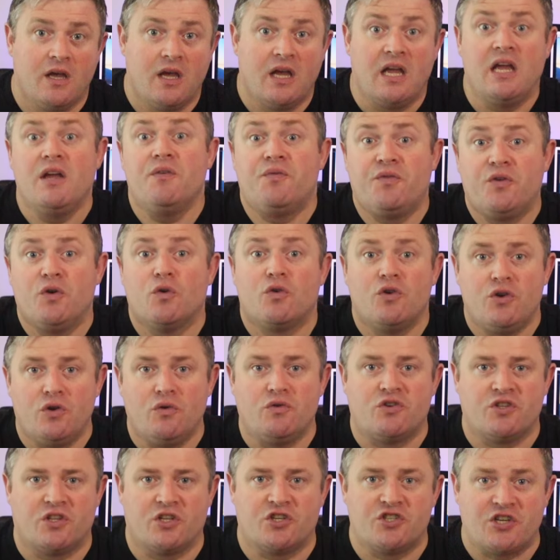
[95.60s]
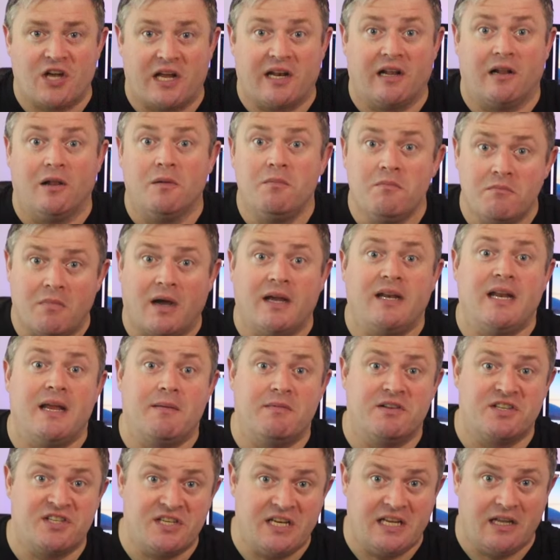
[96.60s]
If you're new to the channel, my name
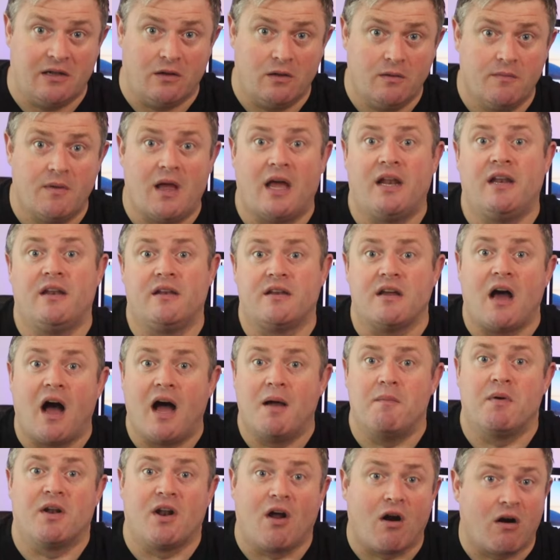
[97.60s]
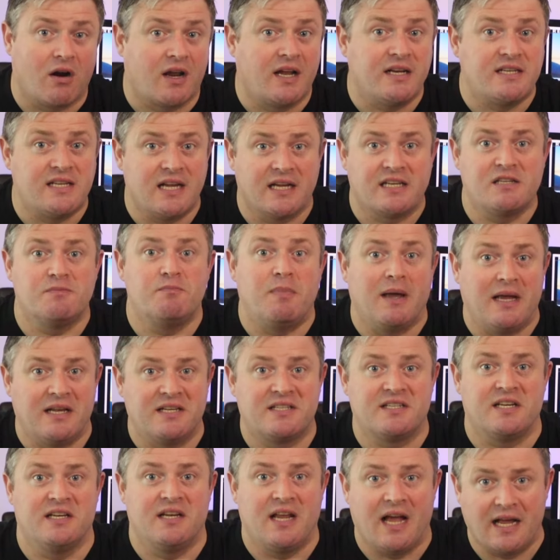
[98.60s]
is Neil and I'm an architect
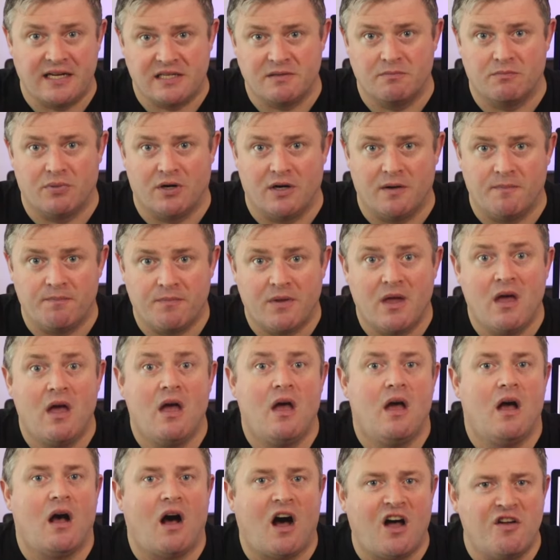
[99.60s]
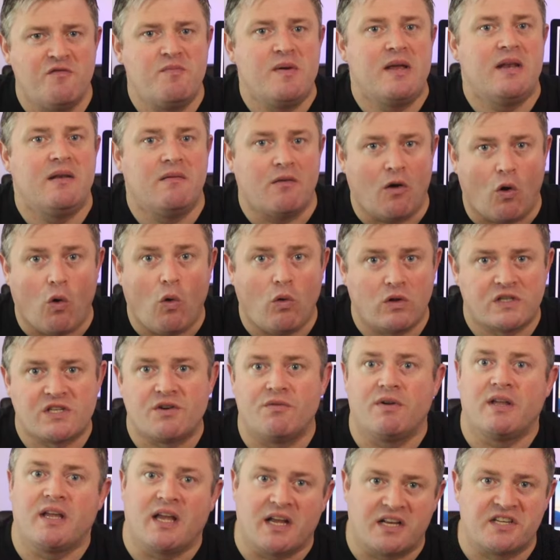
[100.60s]
based in Edinburgh. I've been
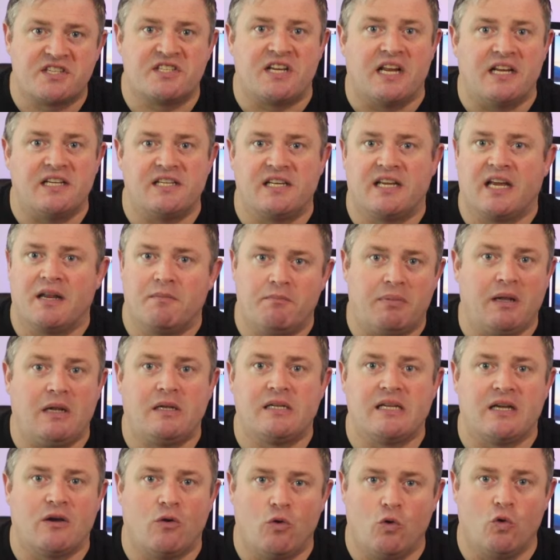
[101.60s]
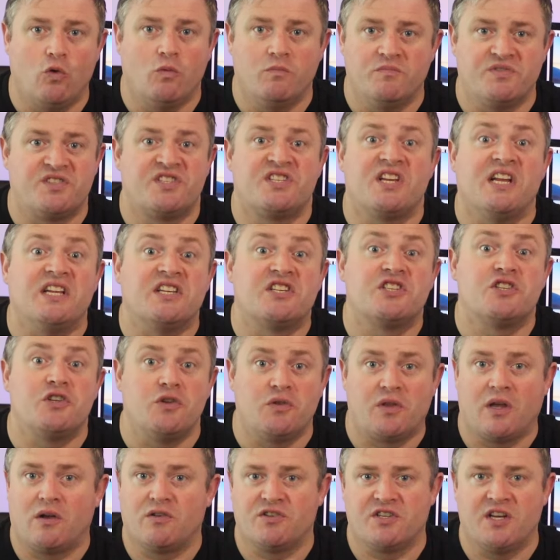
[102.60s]
altering, extending and building homes since
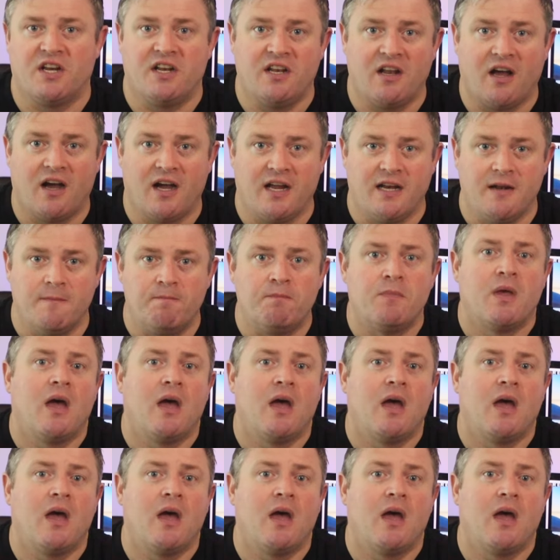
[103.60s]
2009,